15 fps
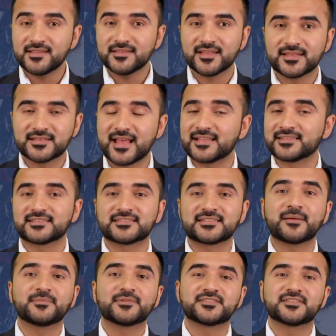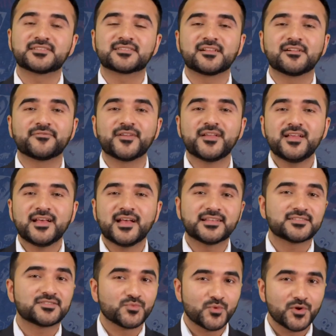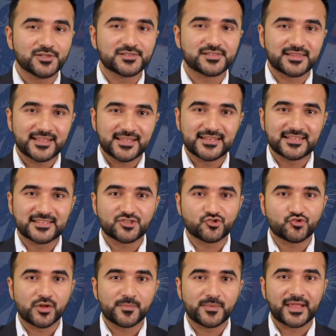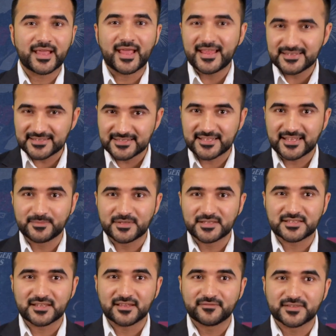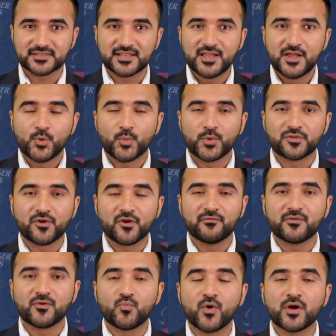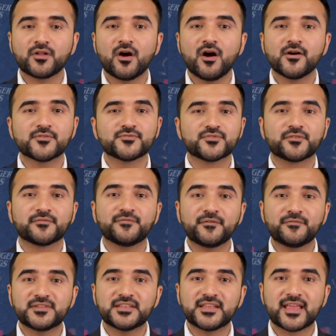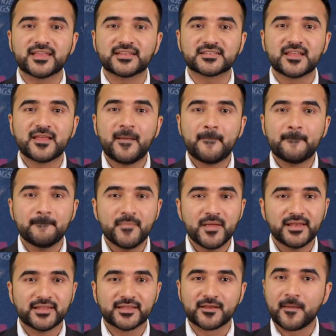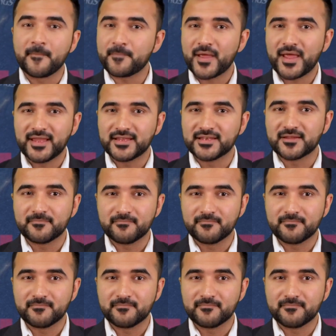it has established itself as the world's leading streaming entertainment service with over 158 million paid